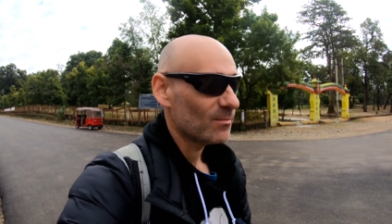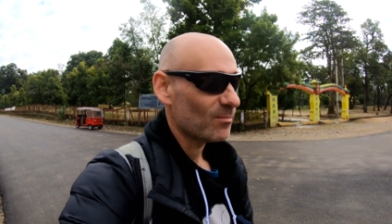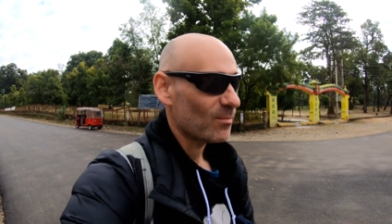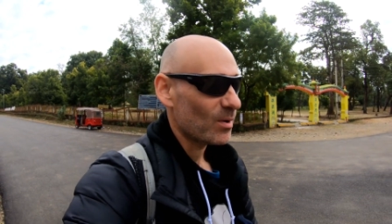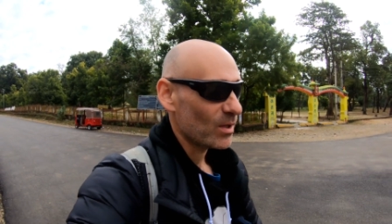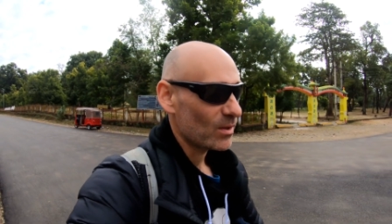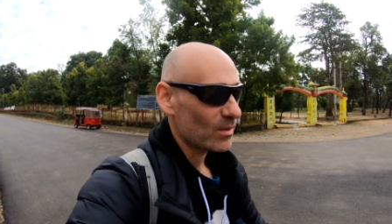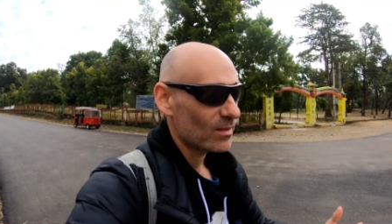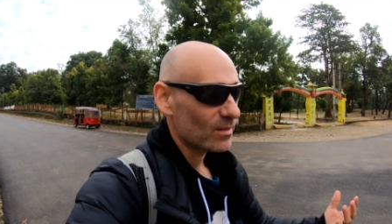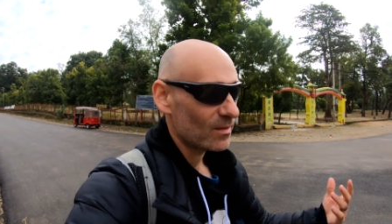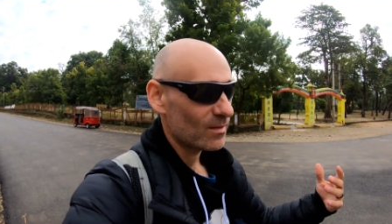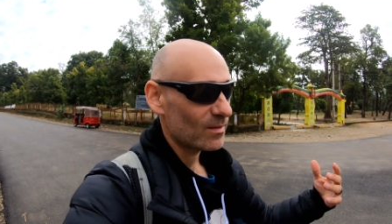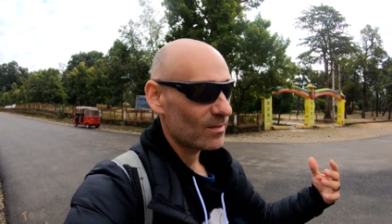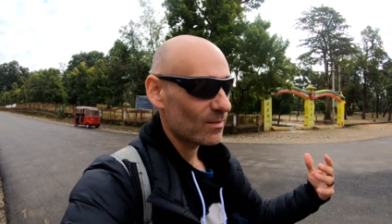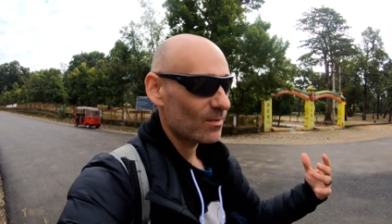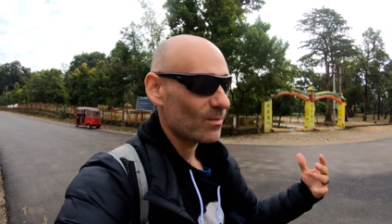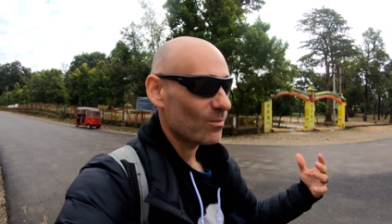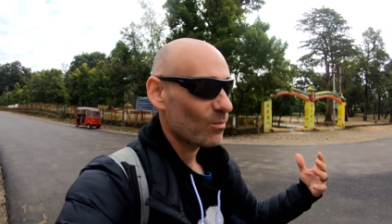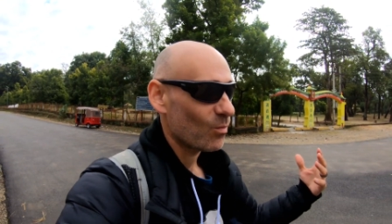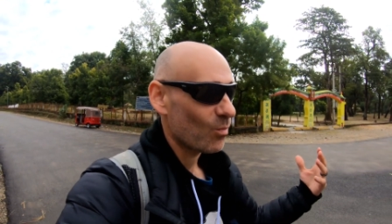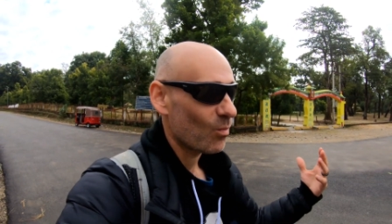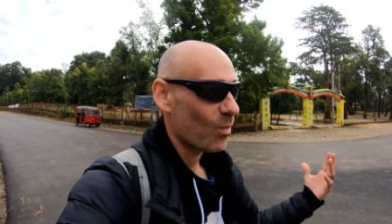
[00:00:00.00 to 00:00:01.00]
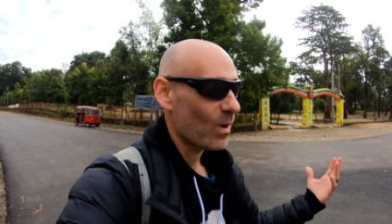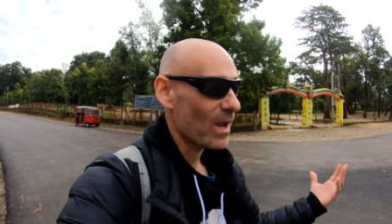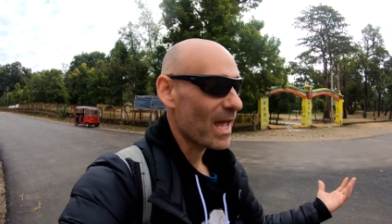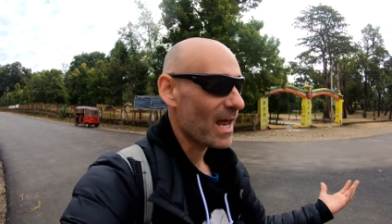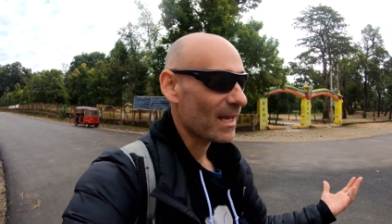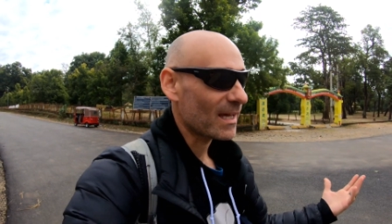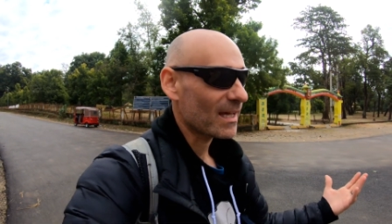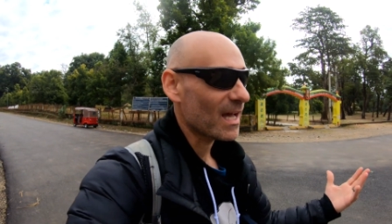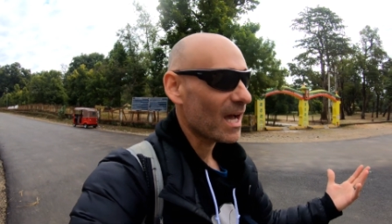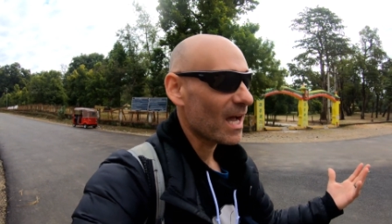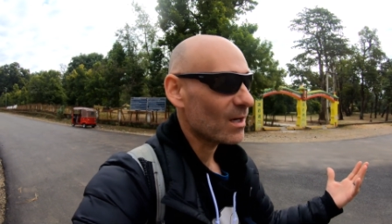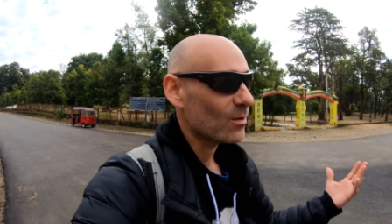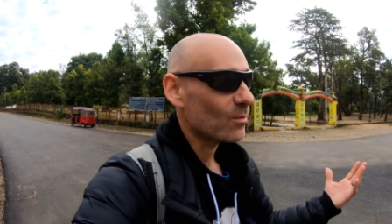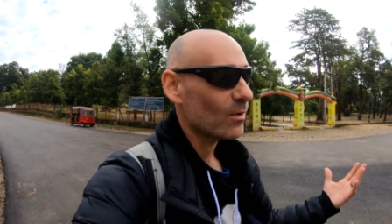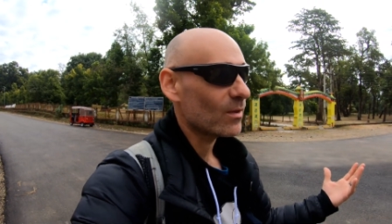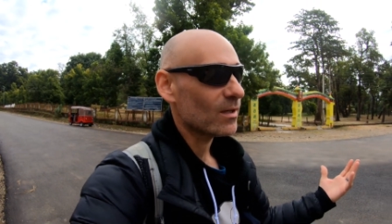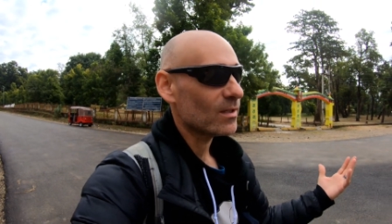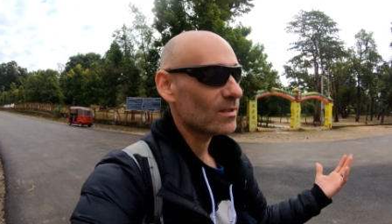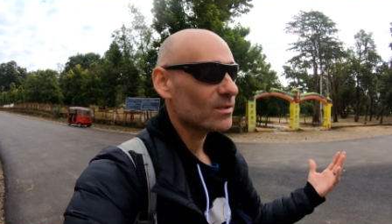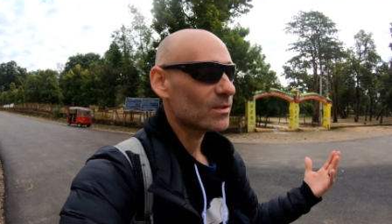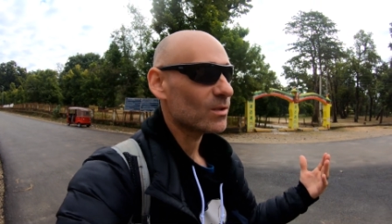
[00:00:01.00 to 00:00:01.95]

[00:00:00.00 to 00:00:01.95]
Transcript: but we had a guide with us,